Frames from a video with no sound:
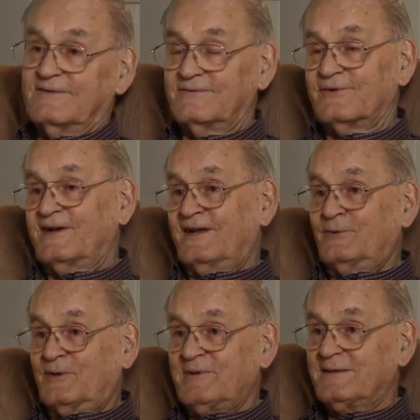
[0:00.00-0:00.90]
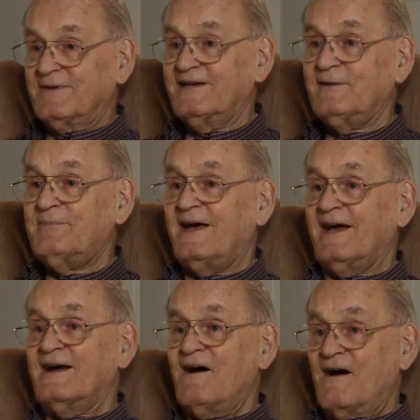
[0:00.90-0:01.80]
afraid they wouldn't be able to get
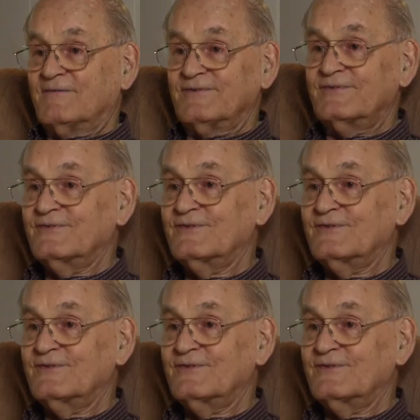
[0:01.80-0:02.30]
back off,